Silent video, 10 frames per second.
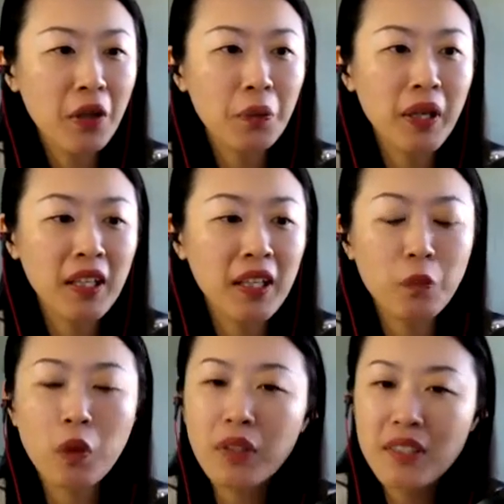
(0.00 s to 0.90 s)

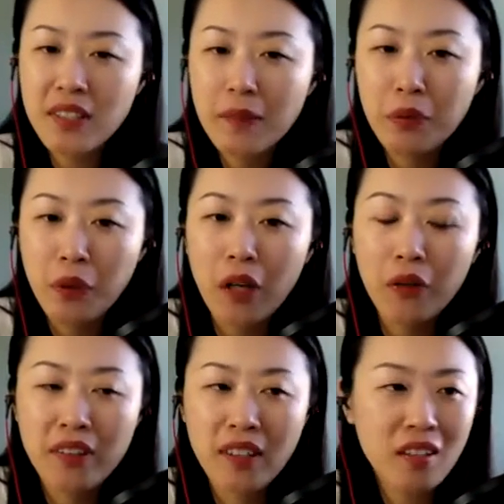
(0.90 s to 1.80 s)
when we sleep well,
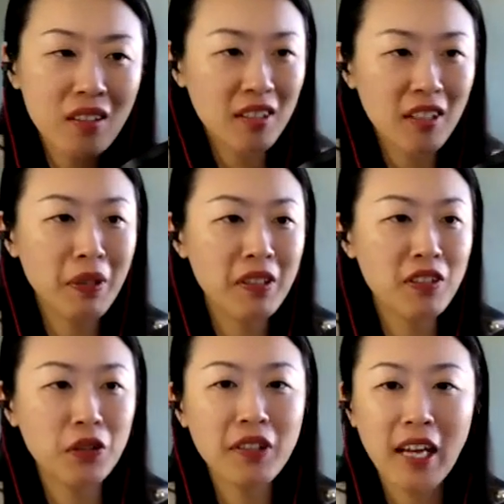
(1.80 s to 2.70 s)
we think sleep is
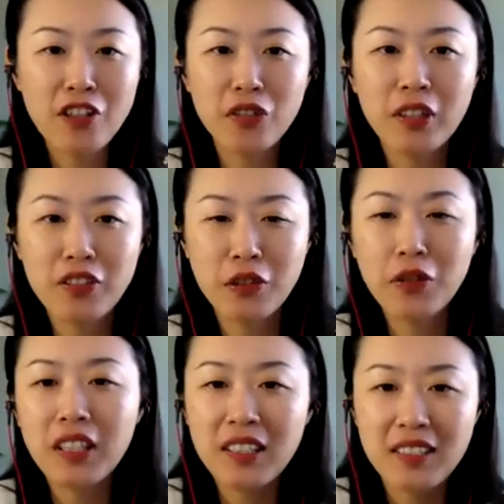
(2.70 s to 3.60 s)
so naturally, so
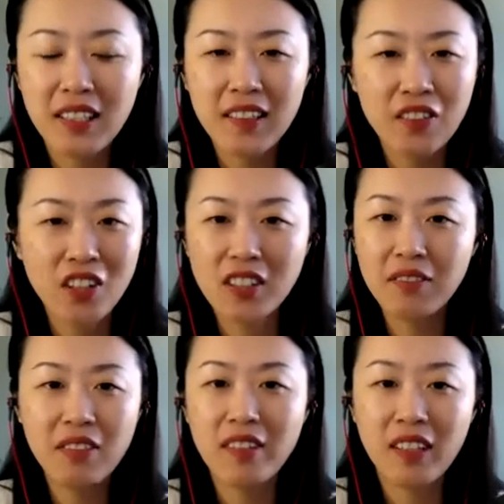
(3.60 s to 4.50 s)
easy, not
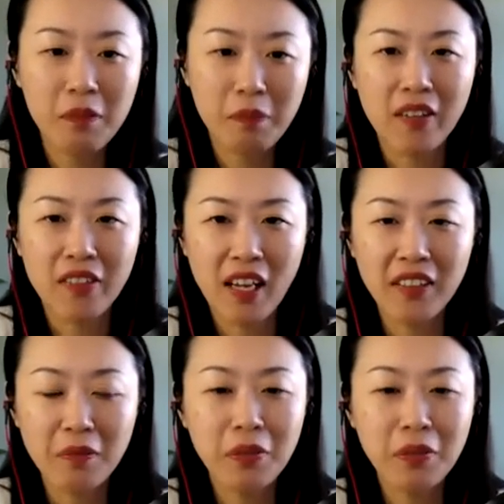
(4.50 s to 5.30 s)
even think about that.